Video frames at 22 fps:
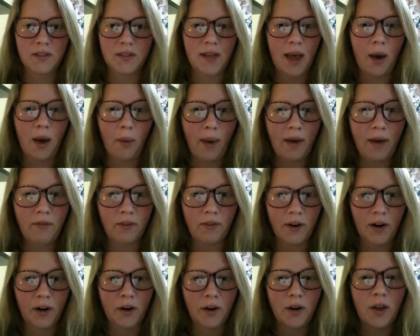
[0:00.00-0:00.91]

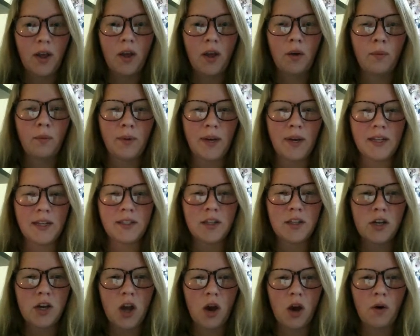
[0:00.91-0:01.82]
However, we need
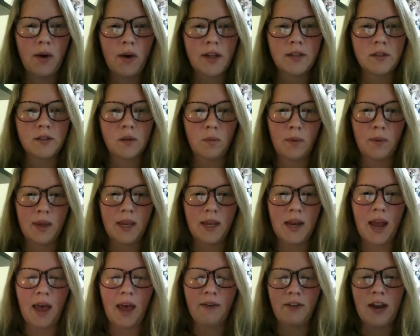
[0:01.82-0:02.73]
to know it so we can
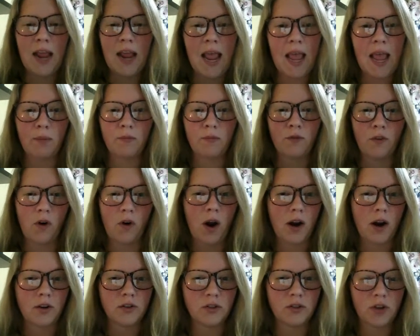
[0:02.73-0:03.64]
have an aim for
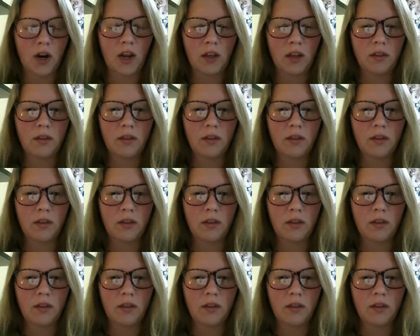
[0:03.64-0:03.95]
our strength.